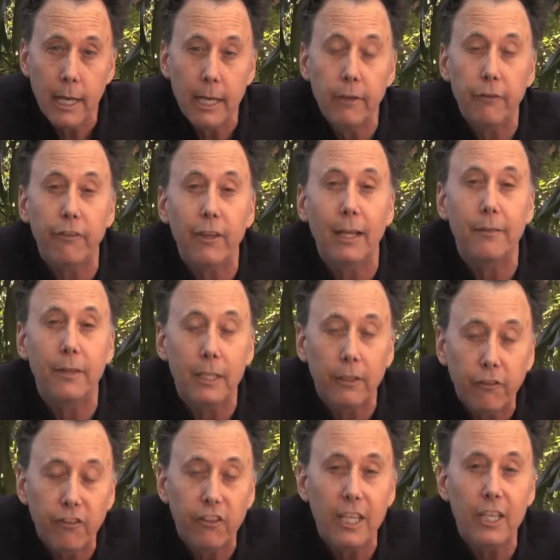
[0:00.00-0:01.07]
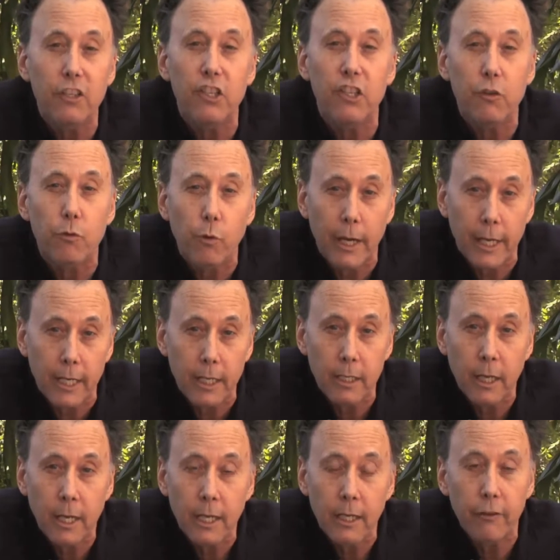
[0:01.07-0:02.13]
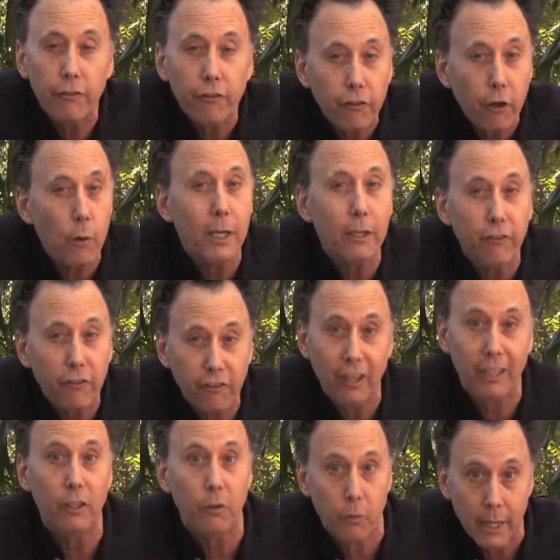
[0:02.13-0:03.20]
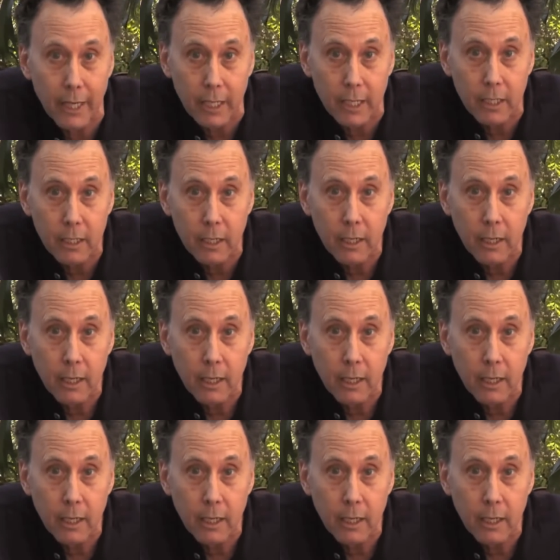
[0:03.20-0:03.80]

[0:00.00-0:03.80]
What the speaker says: is that the extinction rate is so accelerated.